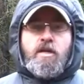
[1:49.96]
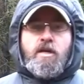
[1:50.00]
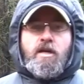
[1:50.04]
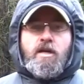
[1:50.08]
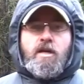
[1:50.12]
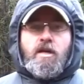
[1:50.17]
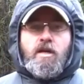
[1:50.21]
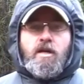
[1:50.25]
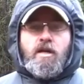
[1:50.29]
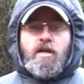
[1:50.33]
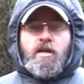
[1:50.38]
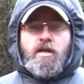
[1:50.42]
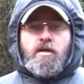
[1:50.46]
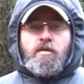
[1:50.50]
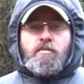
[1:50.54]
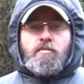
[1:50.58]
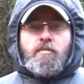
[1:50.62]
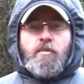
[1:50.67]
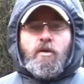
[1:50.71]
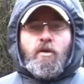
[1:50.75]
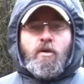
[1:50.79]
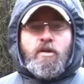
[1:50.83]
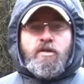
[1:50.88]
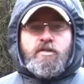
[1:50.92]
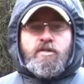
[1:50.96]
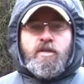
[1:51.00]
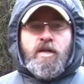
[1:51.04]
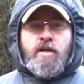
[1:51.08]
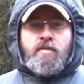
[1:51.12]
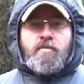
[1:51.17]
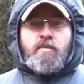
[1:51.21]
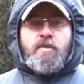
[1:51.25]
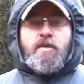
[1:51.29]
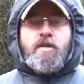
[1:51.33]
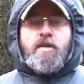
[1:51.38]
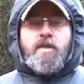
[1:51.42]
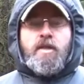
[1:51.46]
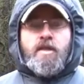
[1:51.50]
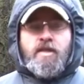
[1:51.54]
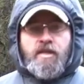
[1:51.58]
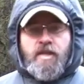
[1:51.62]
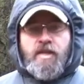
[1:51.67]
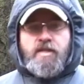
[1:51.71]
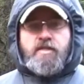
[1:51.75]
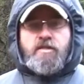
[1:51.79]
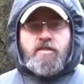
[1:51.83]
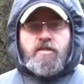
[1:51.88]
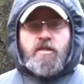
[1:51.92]
all the time, and
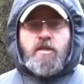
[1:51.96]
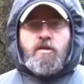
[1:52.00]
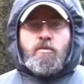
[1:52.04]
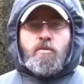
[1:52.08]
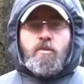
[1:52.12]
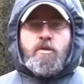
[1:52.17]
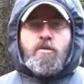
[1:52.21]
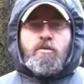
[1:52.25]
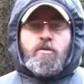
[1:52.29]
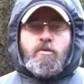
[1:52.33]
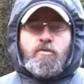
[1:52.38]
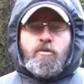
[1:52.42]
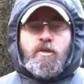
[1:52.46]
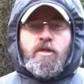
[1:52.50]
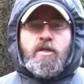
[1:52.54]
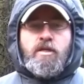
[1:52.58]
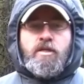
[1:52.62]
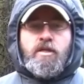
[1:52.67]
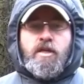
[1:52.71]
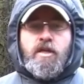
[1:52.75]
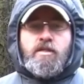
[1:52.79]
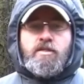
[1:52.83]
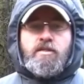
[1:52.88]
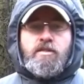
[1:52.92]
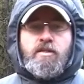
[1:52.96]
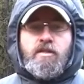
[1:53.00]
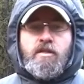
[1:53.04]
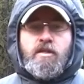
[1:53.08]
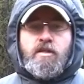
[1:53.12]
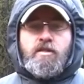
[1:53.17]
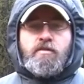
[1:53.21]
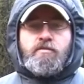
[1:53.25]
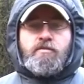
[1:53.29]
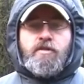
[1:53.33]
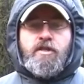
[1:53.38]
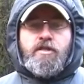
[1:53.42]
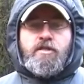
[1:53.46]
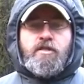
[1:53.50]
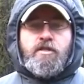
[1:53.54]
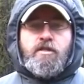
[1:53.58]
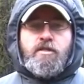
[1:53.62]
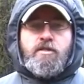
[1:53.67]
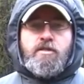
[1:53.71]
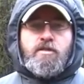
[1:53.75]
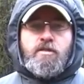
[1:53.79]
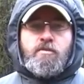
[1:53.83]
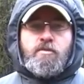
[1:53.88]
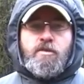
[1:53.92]
that's one of the really nice
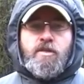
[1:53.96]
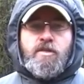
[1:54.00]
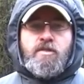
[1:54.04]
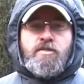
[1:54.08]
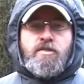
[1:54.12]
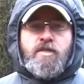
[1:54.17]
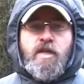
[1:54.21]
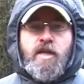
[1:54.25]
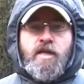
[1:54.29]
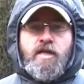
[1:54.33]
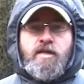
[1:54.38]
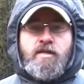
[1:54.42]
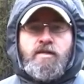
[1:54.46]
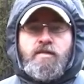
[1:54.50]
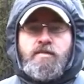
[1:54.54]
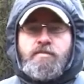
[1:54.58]
features with this jacket.